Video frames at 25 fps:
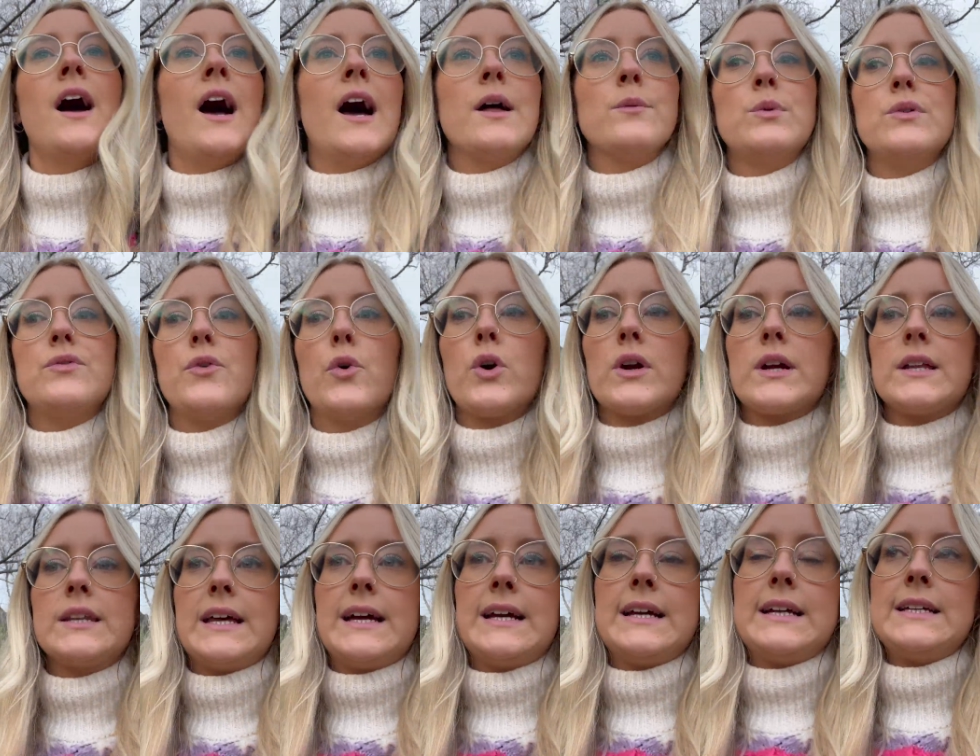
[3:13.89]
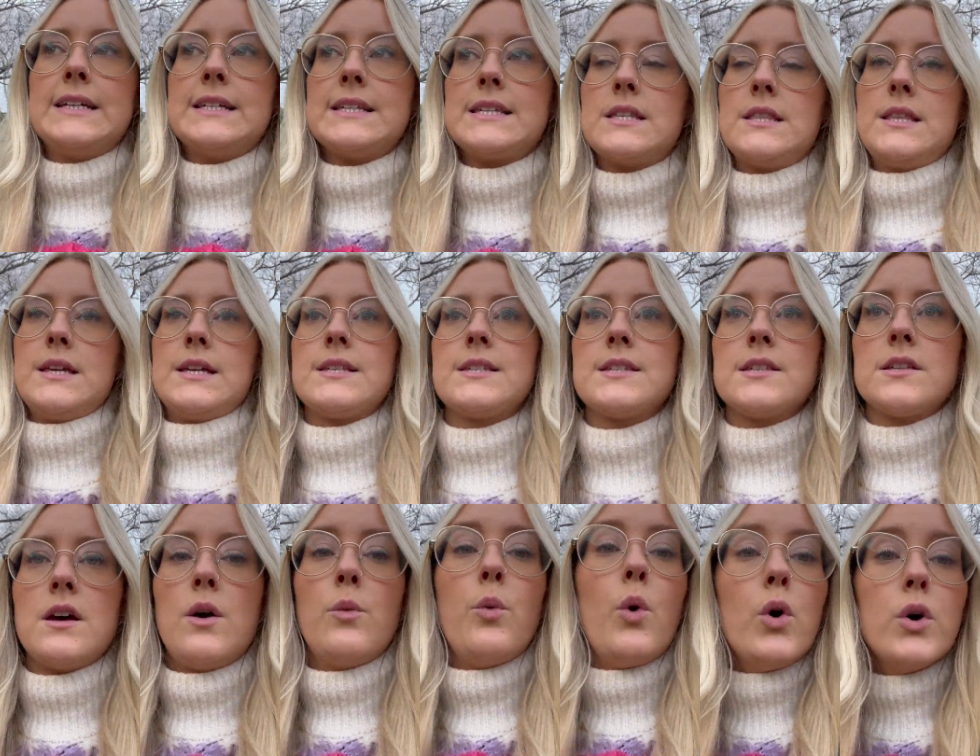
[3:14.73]
And we've organized this
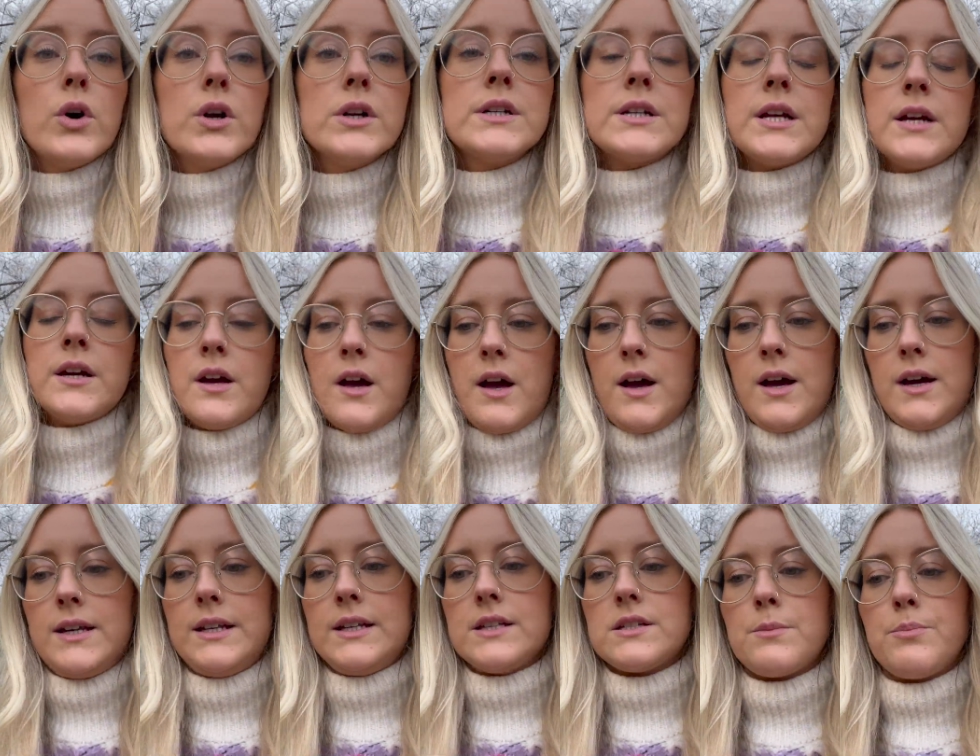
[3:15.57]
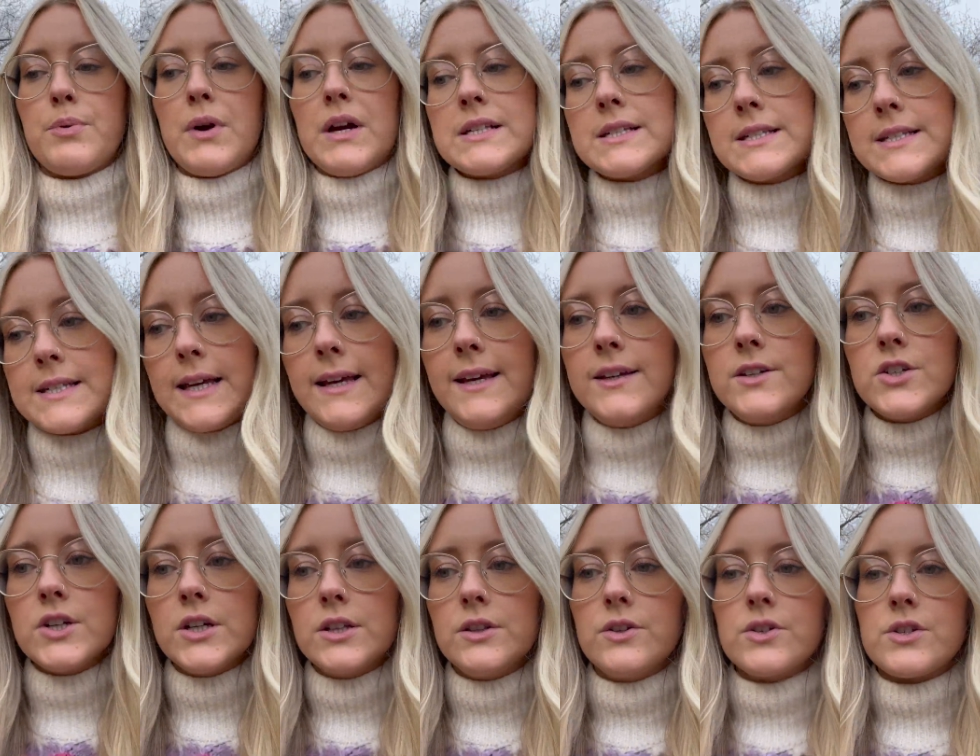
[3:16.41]
award and it's a
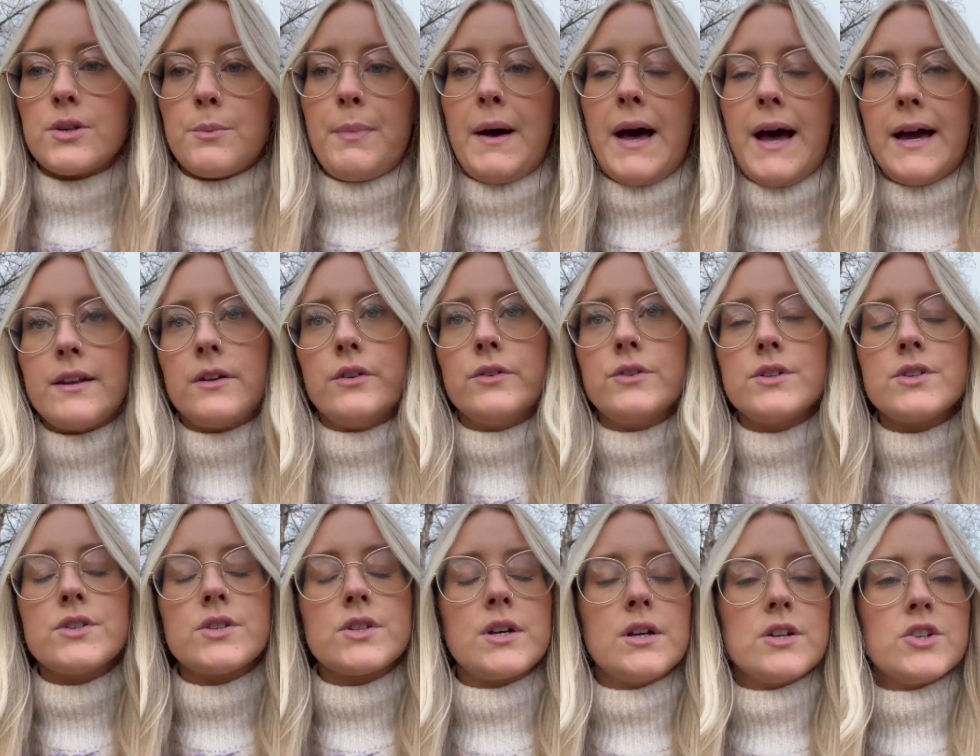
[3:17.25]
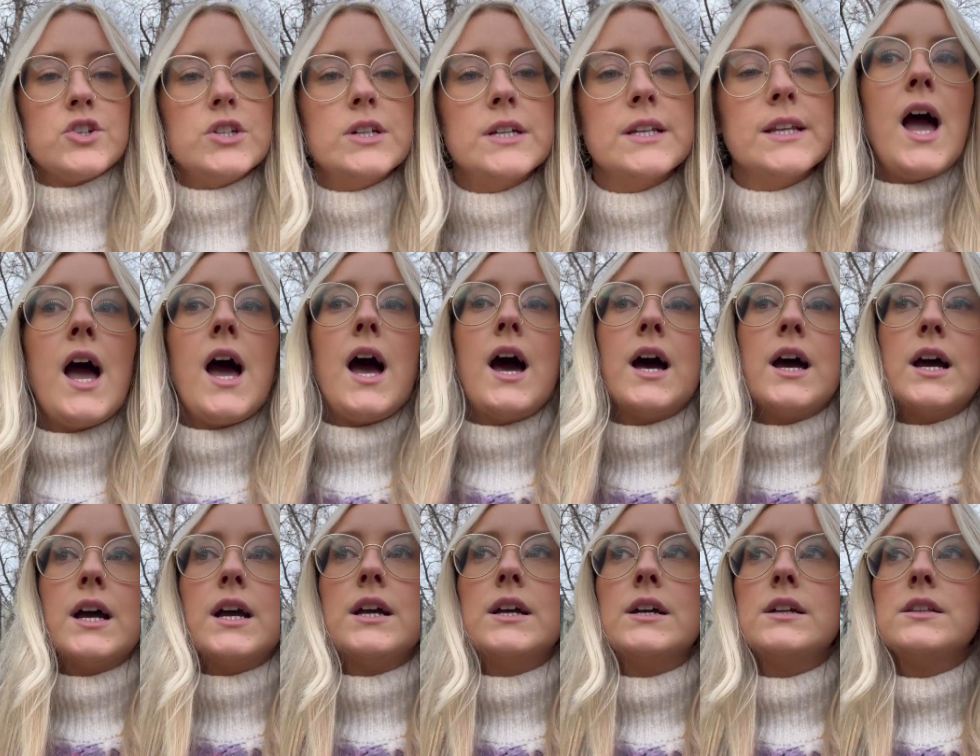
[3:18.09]
presentation, there's a panel discussion,
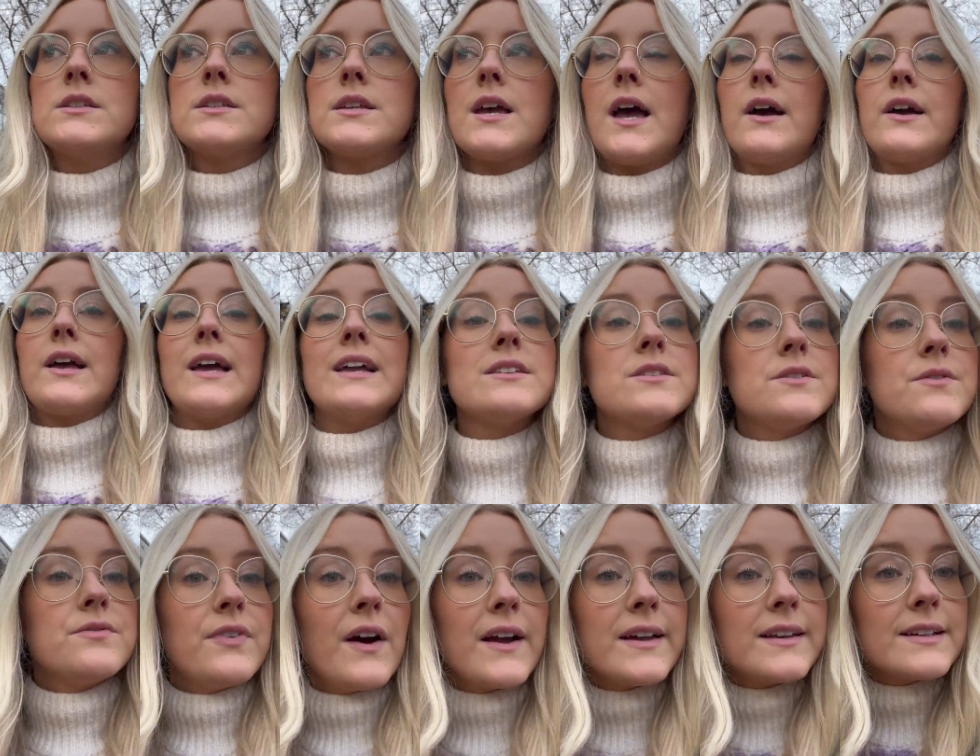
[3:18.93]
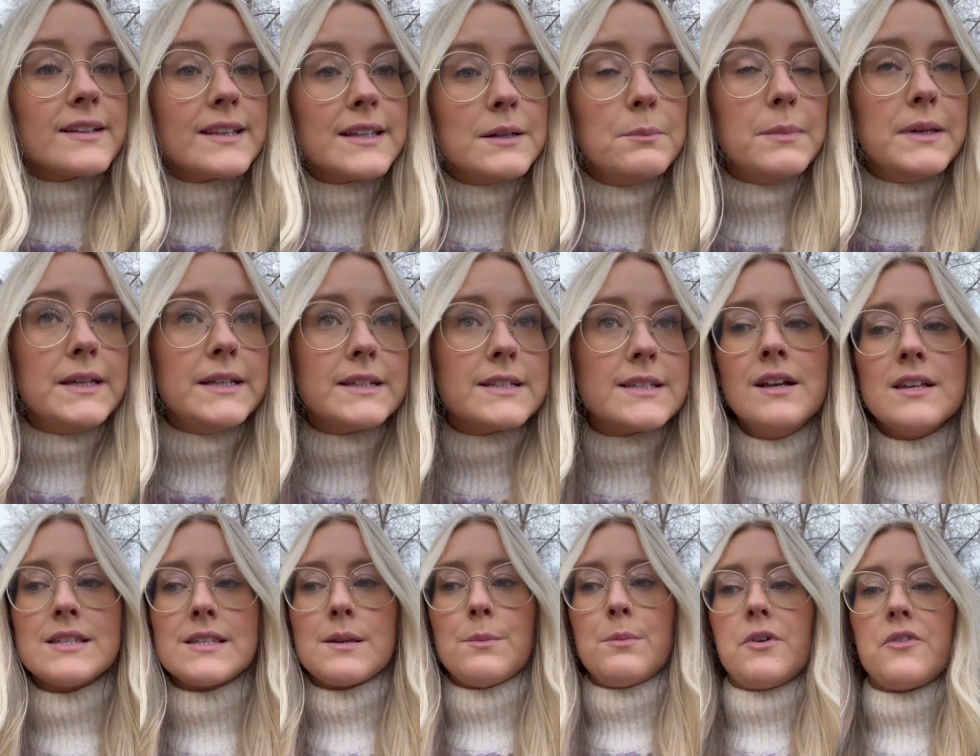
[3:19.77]
and I'll get to finally meet
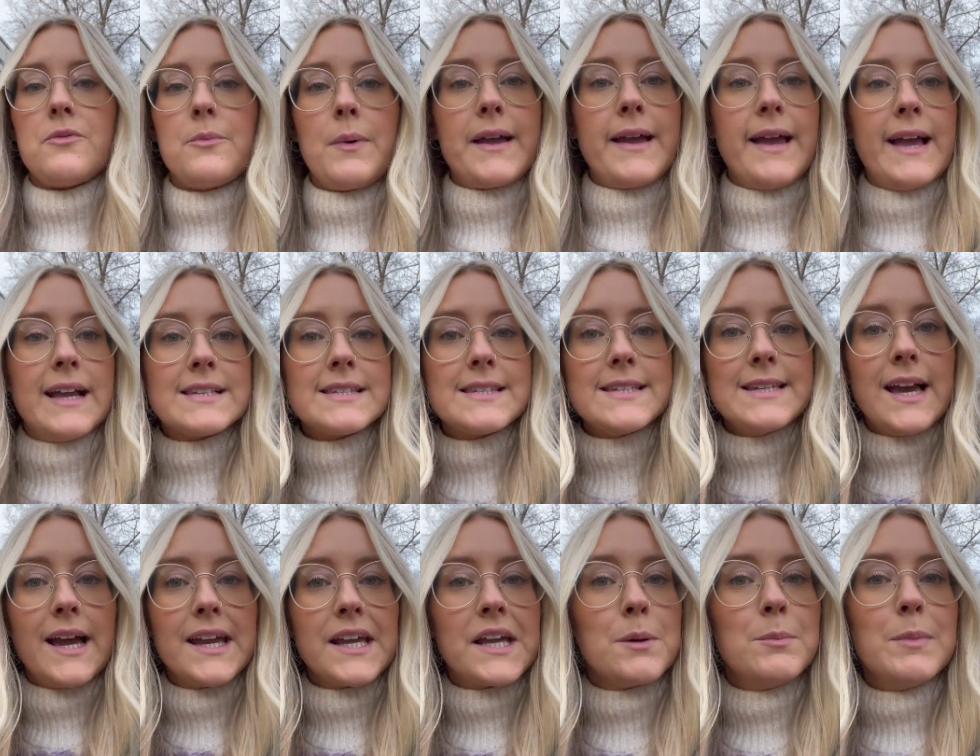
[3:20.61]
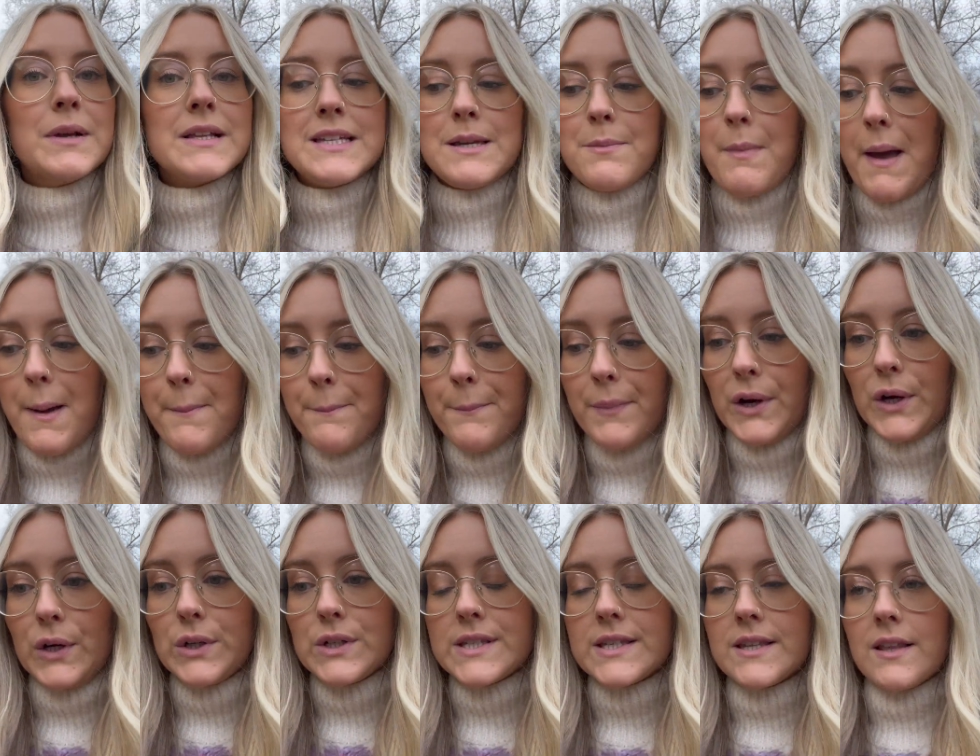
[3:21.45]
some of my SCI committee
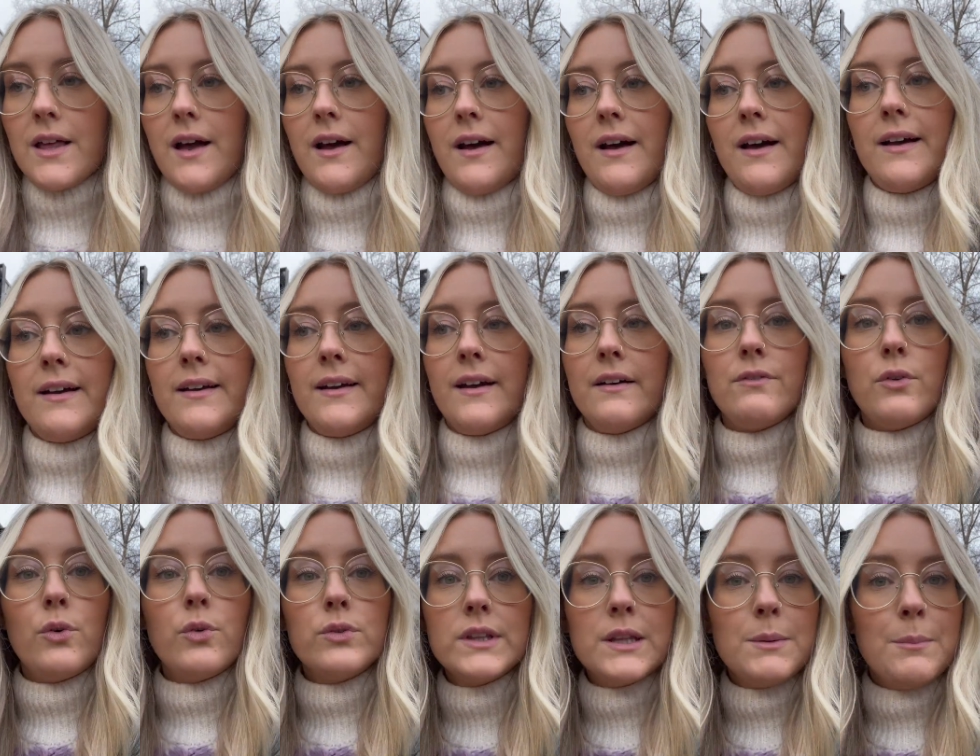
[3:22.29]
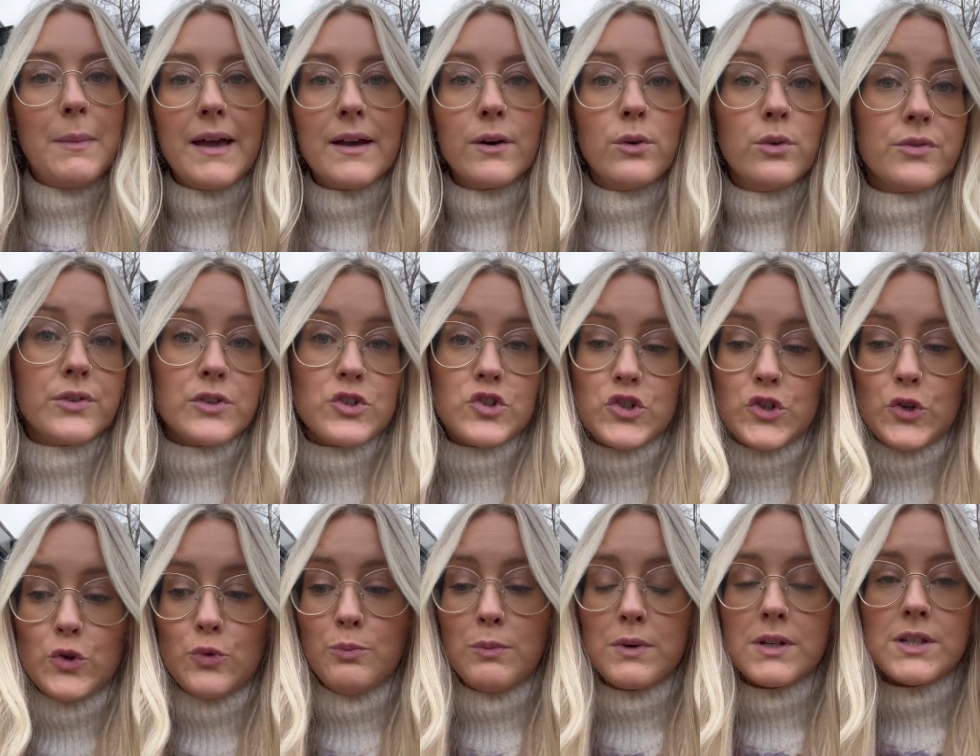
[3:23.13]
members that I have only met over
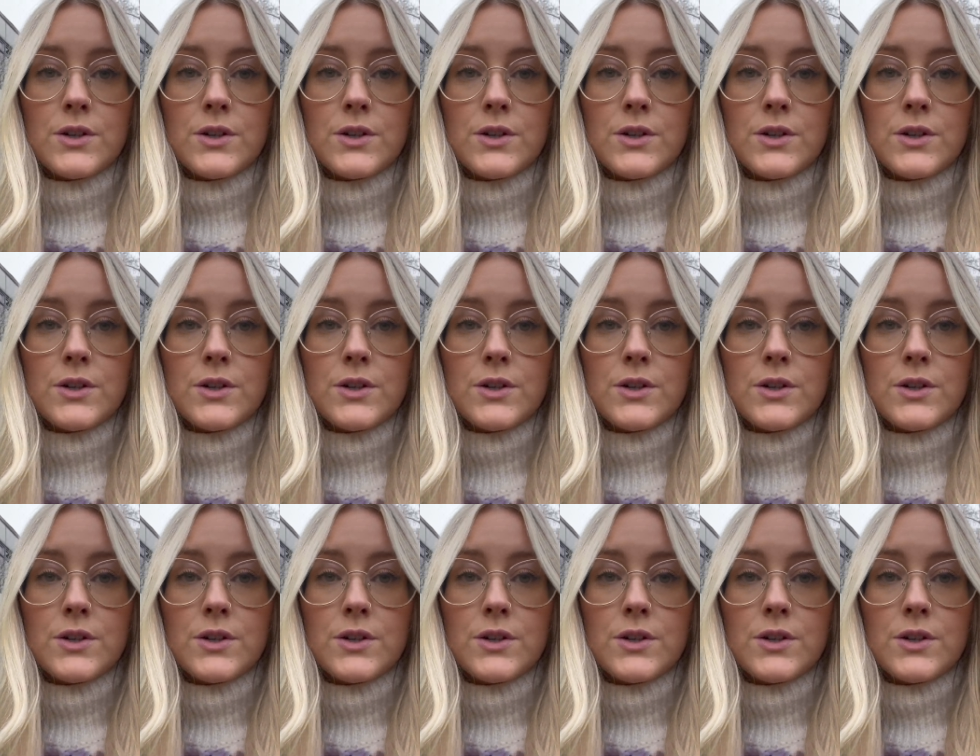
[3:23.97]
Zoom.